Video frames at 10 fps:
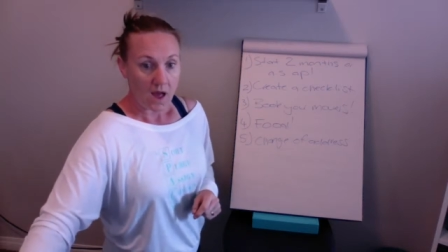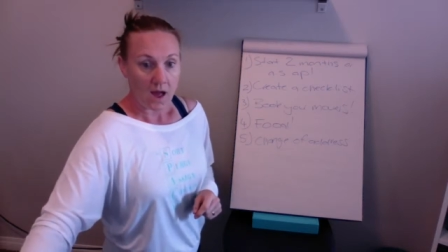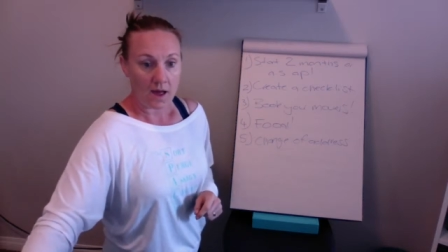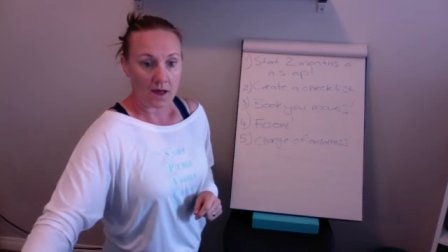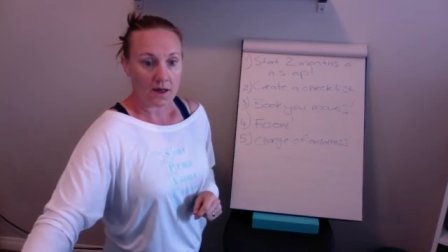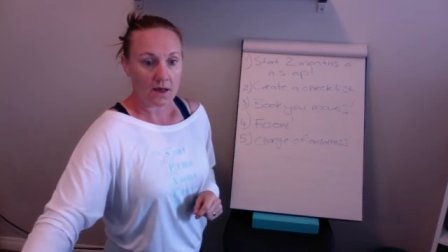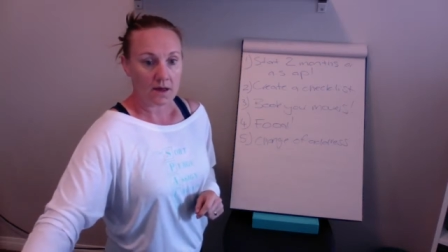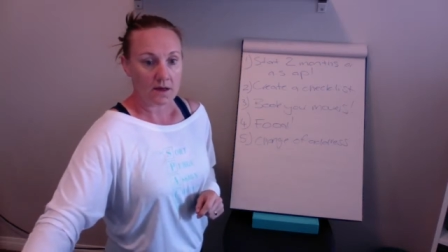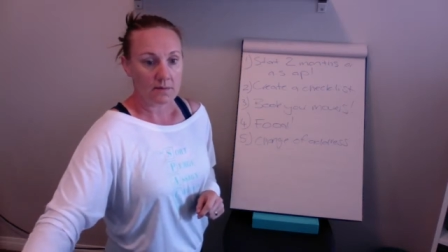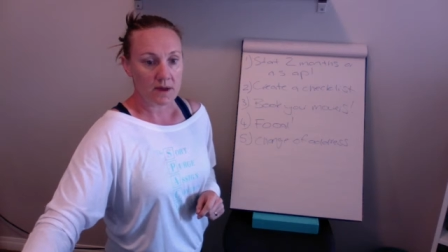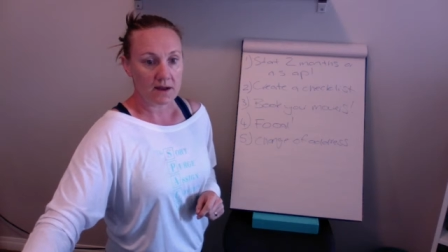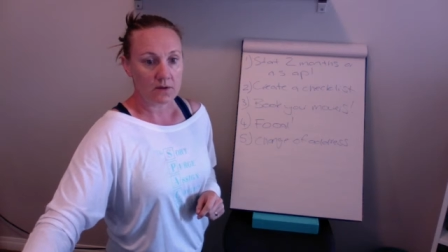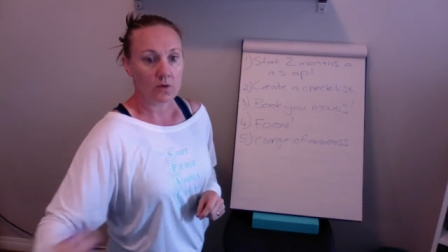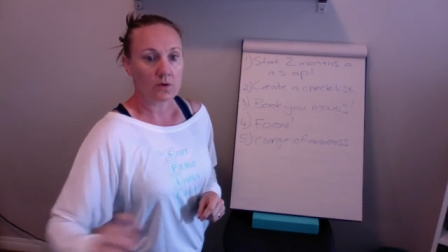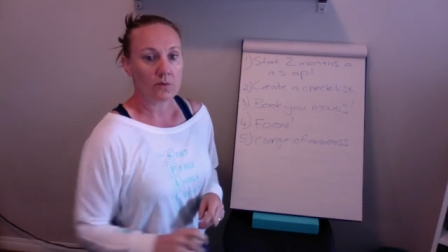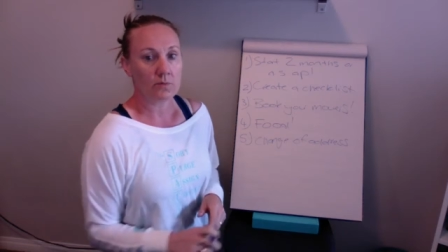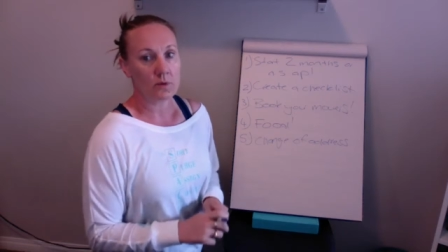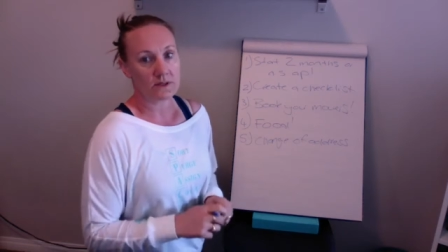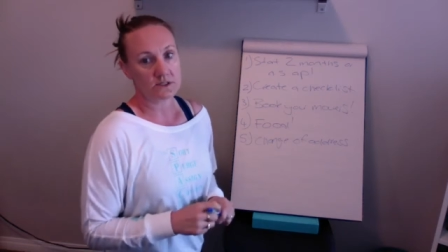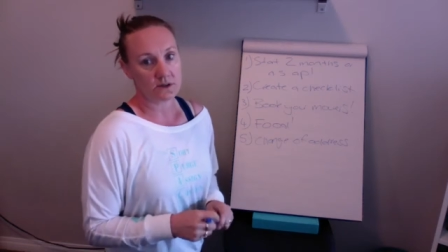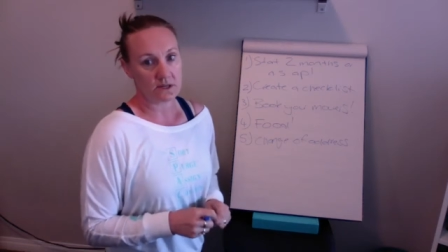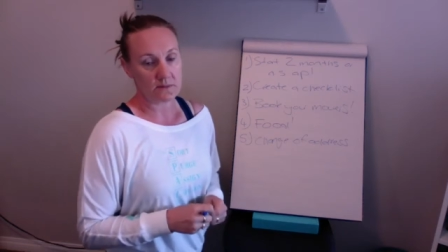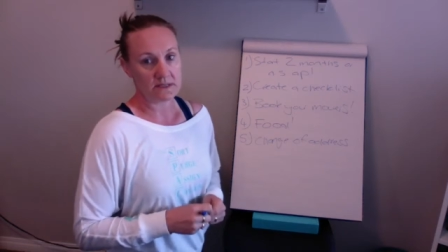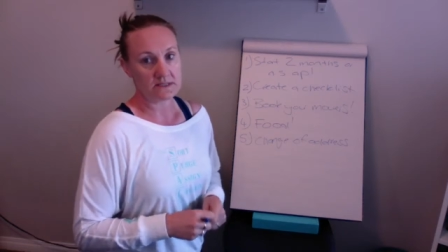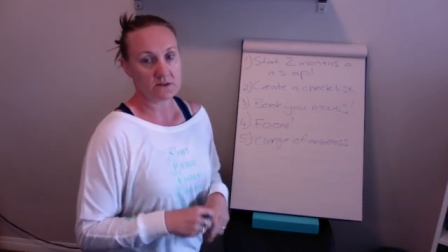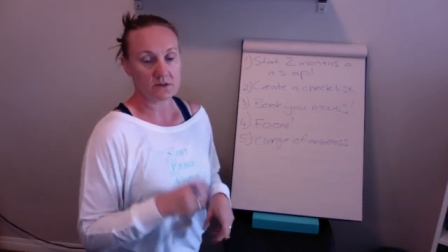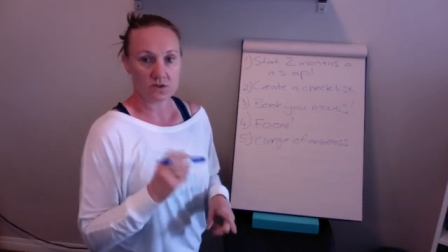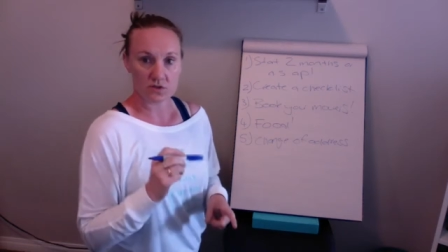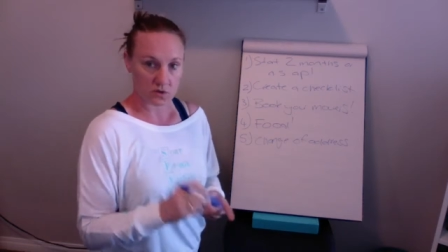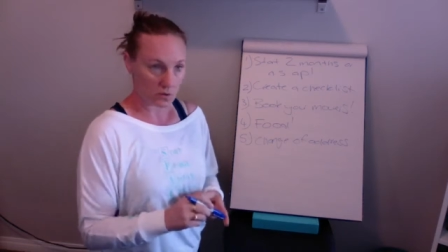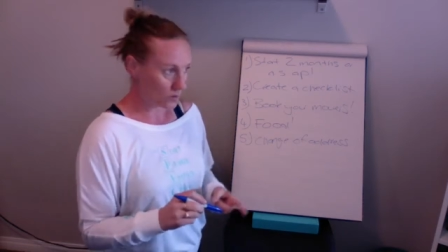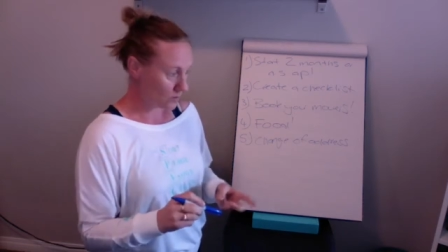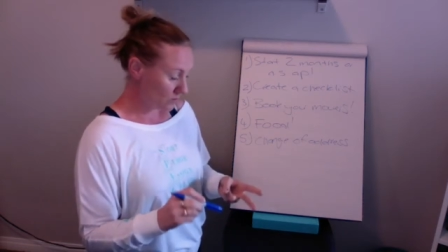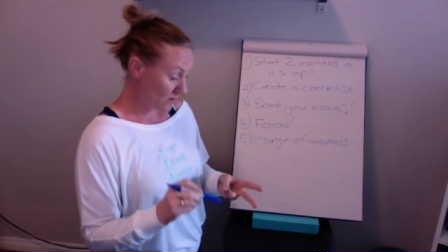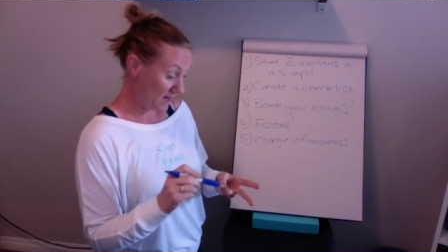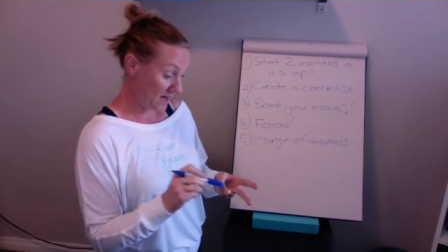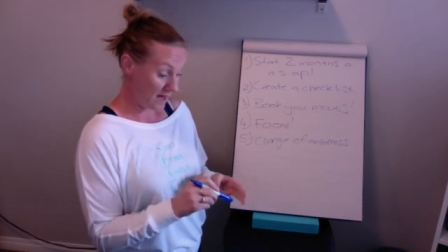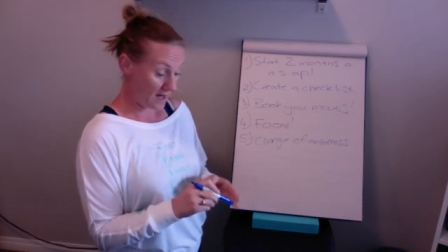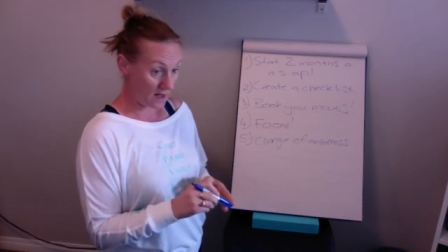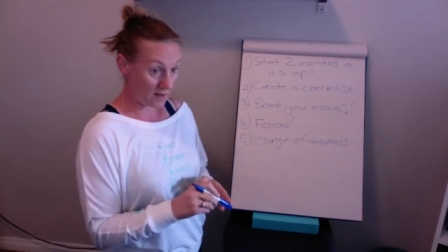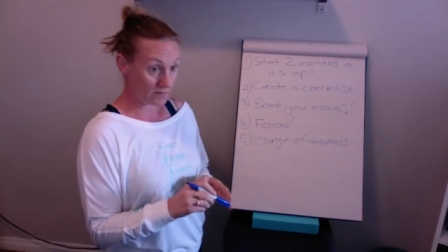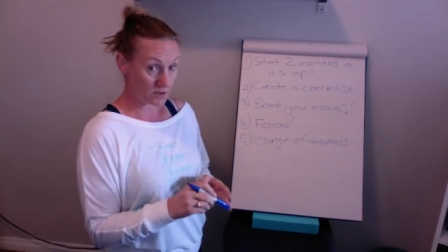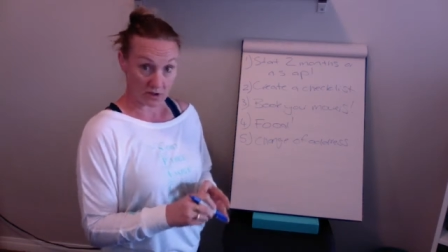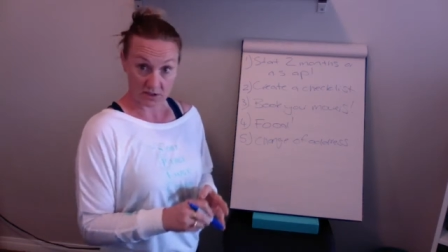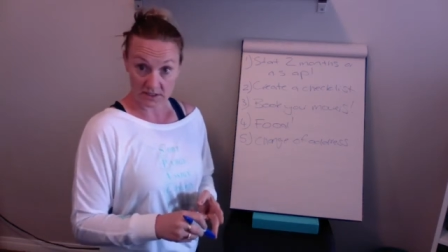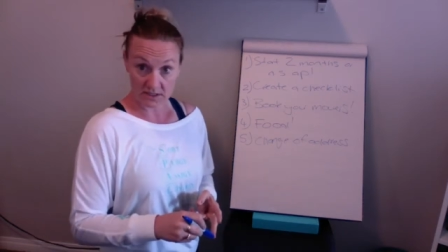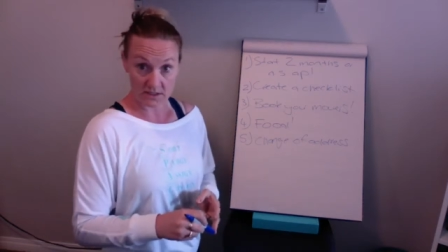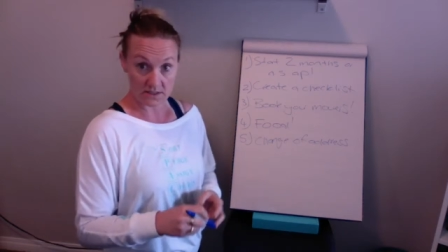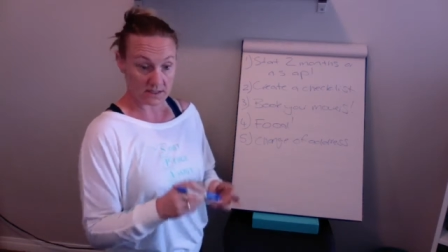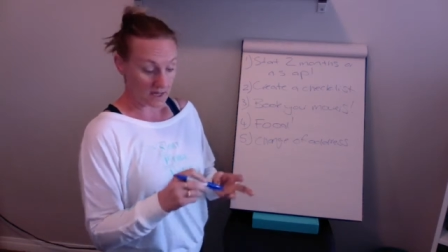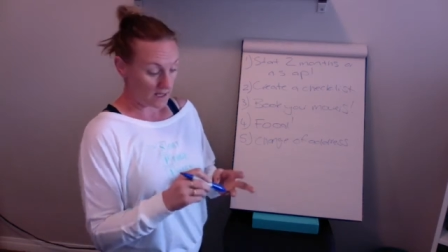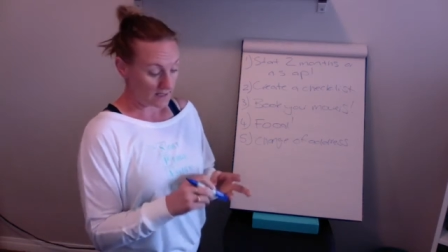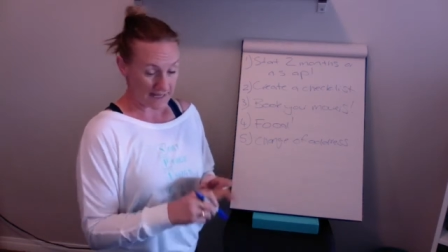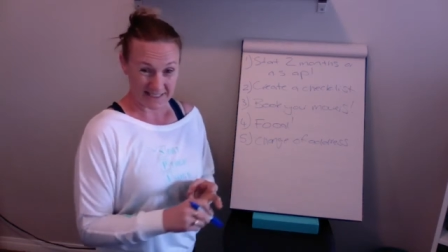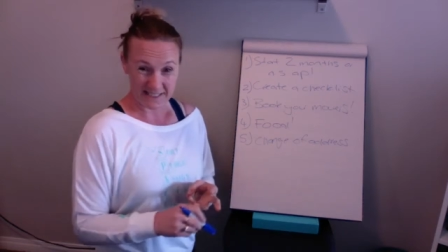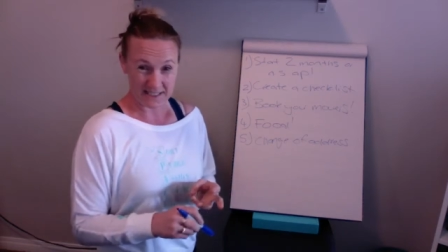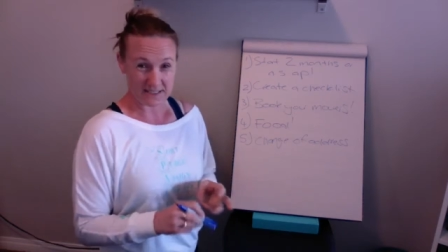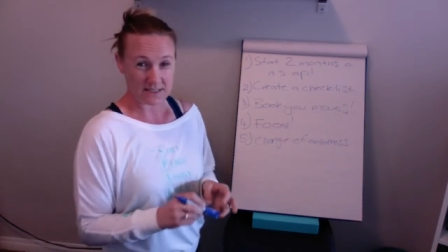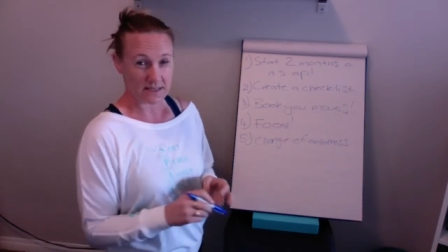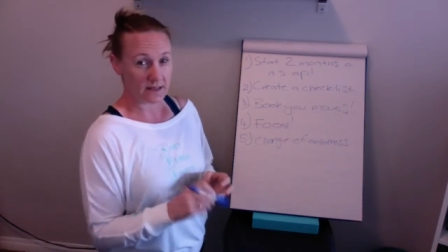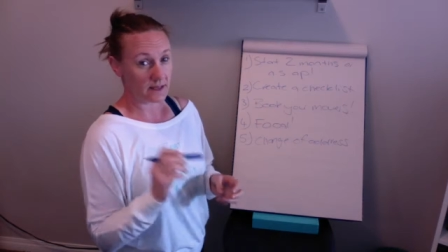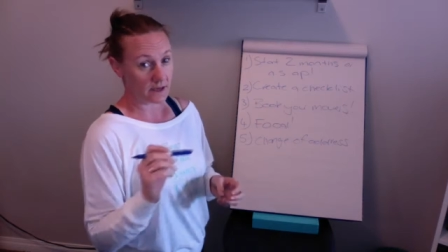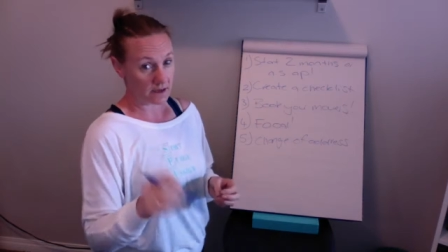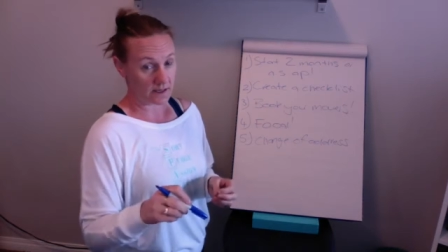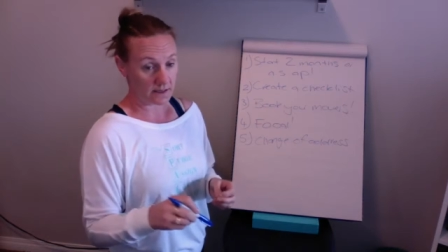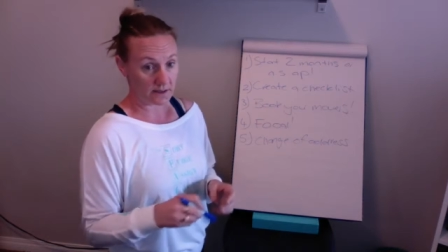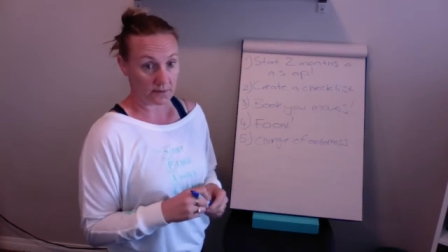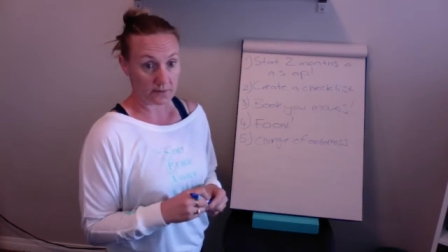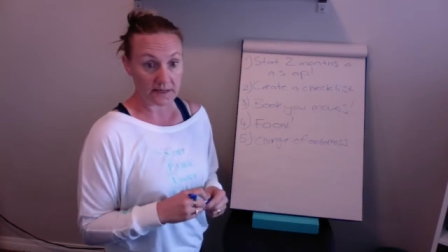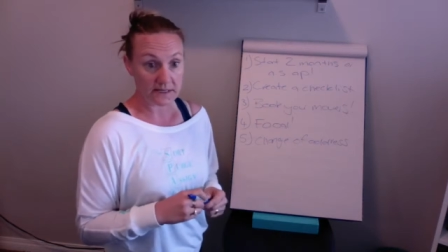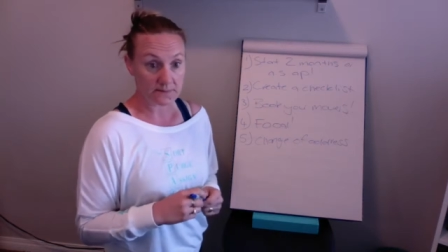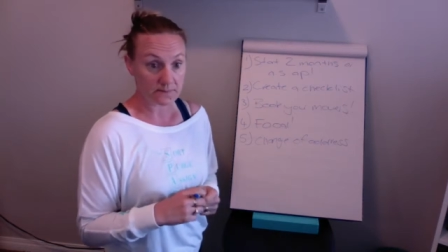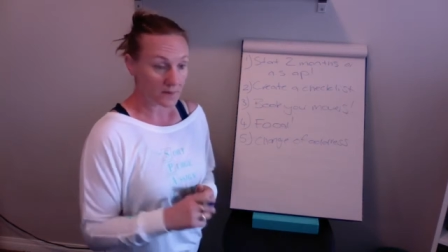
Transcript: And all your important documents, so the school, doctors, dentists, and that kind of thing, right?